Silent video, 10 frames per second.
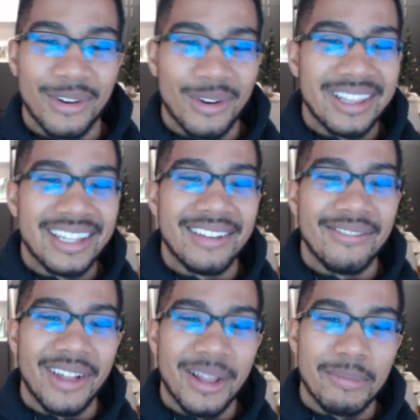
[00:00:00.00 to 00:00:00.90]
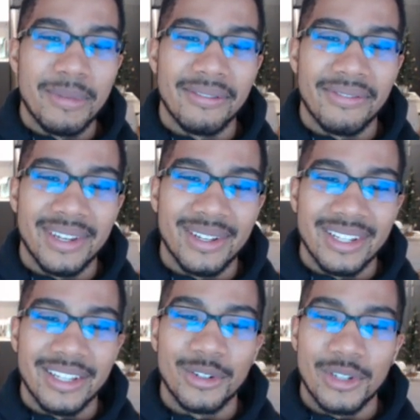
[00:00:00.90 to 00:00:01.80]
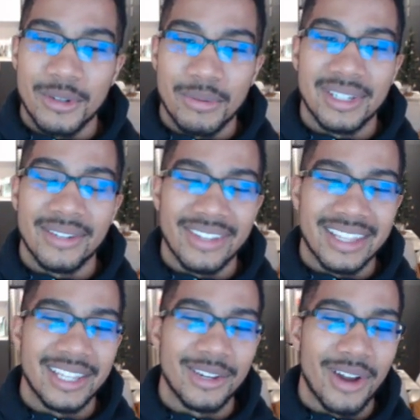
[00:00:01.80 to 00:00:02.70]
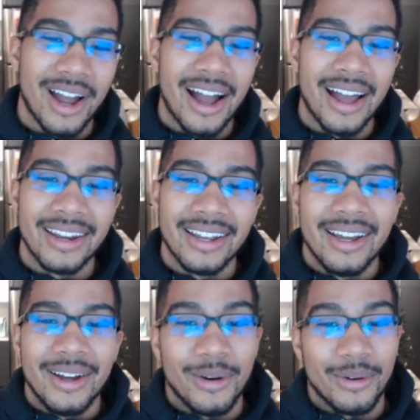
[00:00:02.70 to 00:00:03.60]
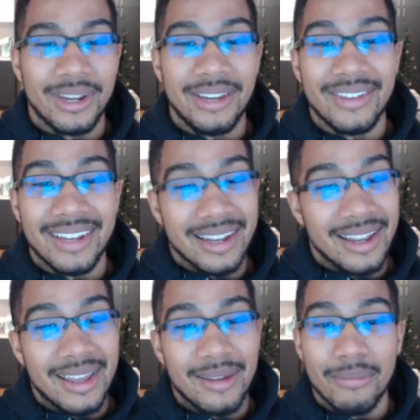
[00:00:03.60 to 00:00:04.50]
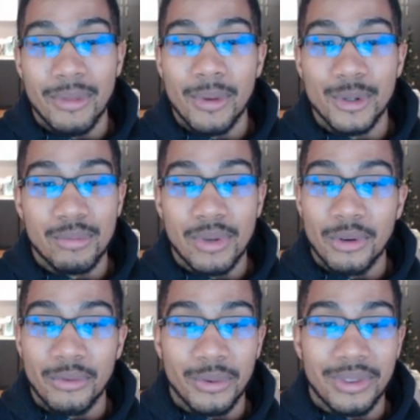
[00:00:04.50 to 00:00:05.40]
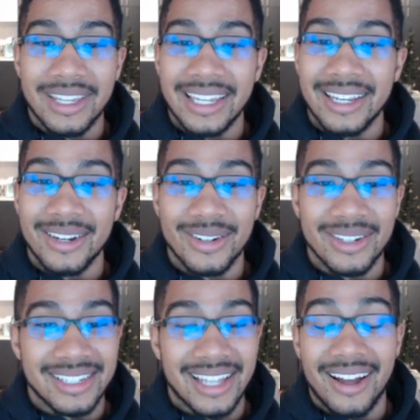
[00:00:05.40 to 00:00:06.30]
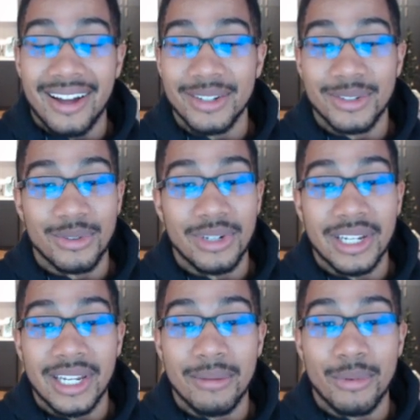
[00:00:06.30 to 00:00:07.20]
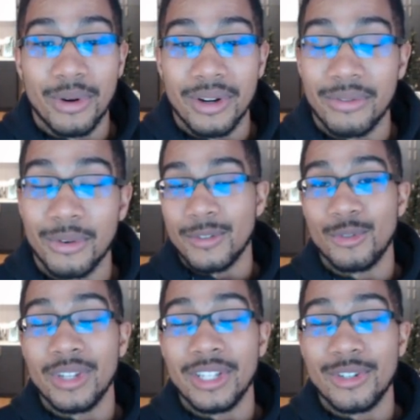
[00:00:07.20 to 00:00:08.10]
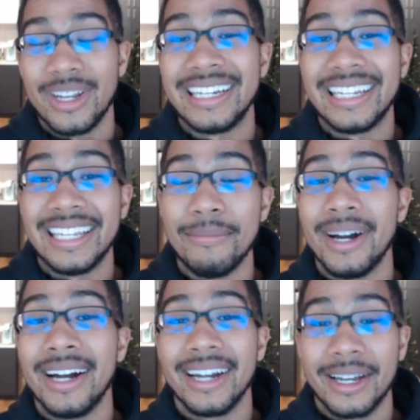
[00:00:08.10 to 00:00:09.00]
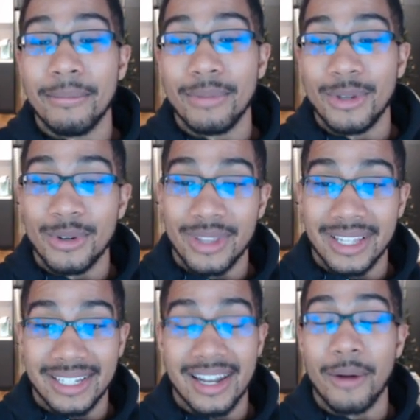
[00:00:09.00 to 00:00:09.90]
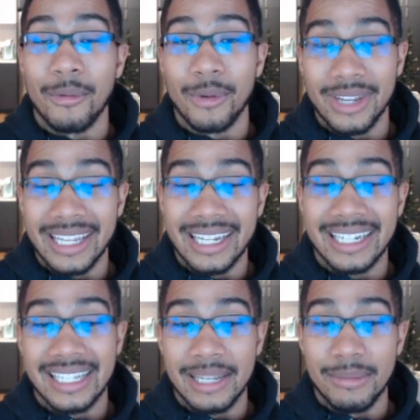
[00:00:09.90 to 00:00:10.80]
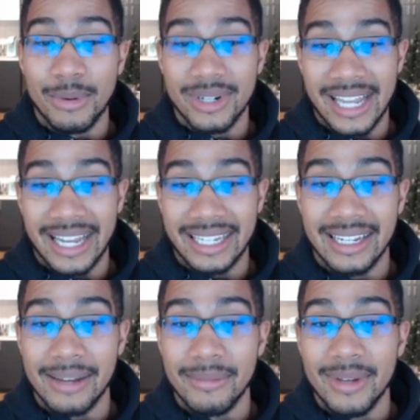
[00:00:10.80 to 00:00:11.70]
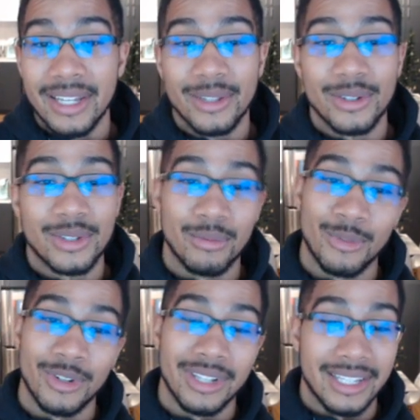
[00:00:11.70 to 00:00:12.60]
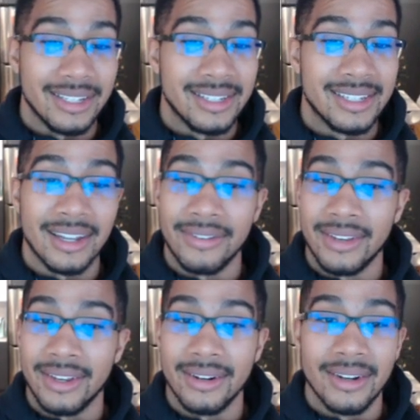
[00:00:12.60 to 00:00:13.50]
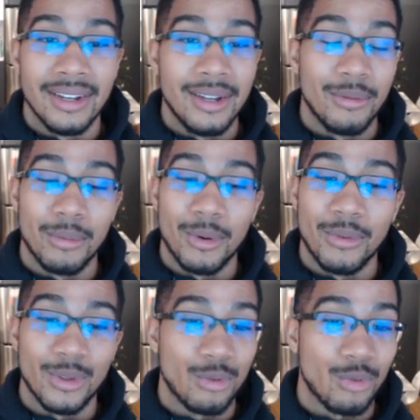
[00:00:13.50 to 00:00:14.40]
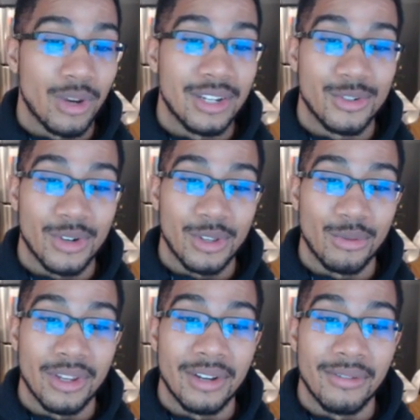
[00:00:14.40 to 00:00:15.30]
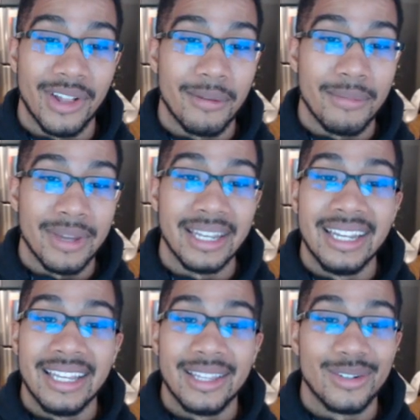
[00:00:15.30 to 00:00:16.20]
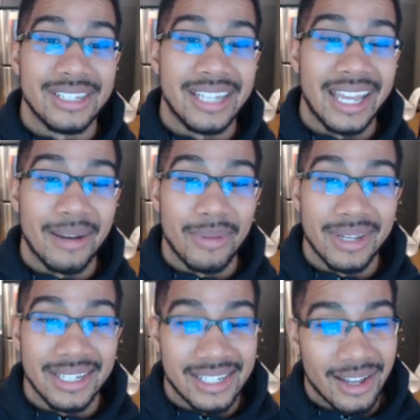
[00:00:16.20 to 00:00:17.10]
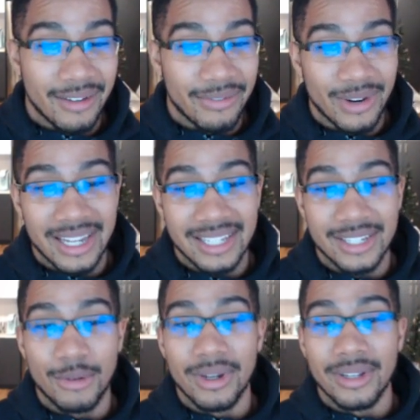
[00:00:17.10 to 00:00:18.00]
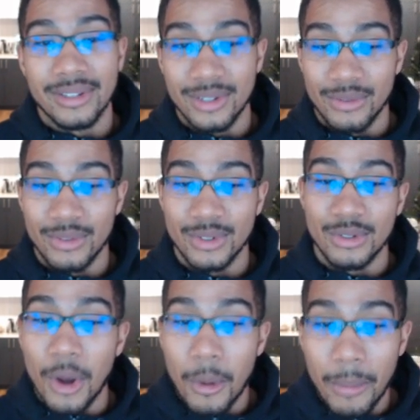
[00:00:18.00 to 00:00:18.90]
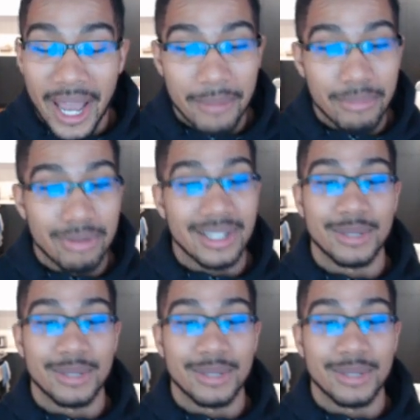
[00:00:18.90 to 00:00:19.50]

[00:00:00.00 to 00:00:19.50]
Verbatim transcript: if you're in the development field and there's a specific thing you're on, or even the most beautiful thing here is the on-screen keyboard. If you're really trying to debug a computer that's not working and its keyboard's acting up, there's some really good stuff here. We're moving straight straight through the development. There's database stuff for SQL servers, Notepad++,